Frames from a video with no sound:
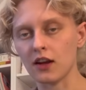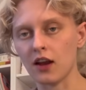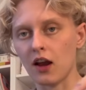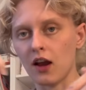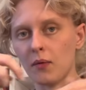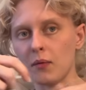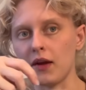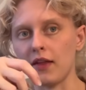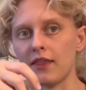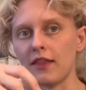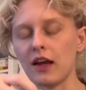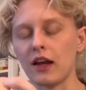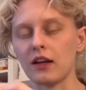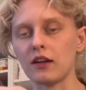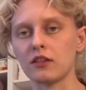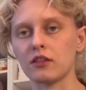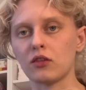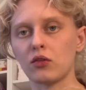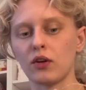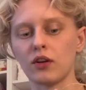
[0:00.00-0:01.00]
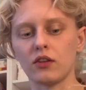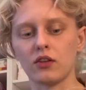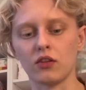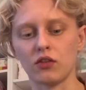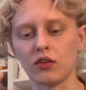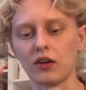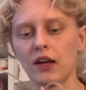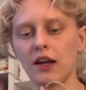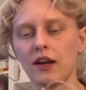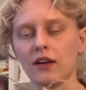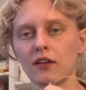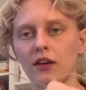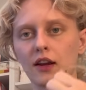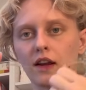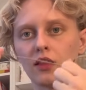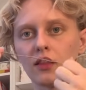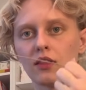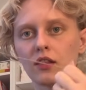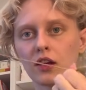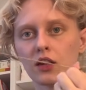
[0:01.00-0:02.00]
and that is going to create a
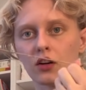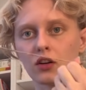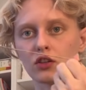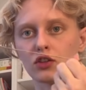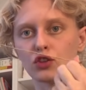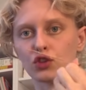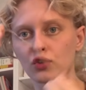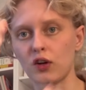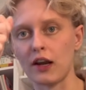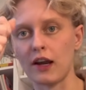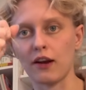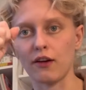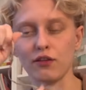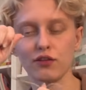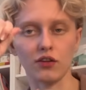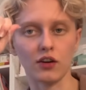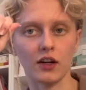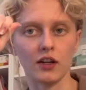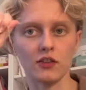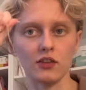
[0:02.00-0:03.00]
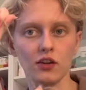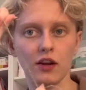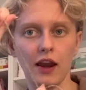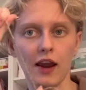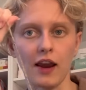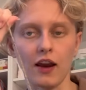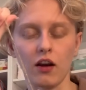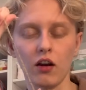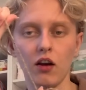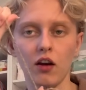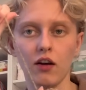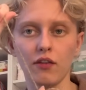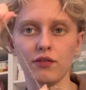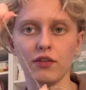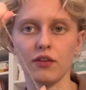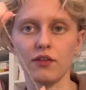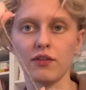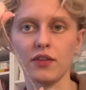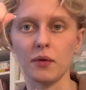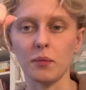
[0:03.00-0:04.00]
thicker string for it to hang
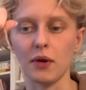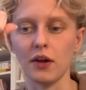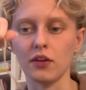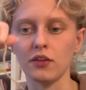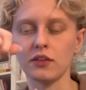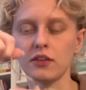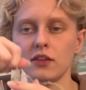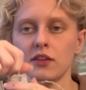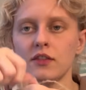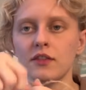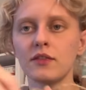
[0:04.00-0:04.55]
off of the belt.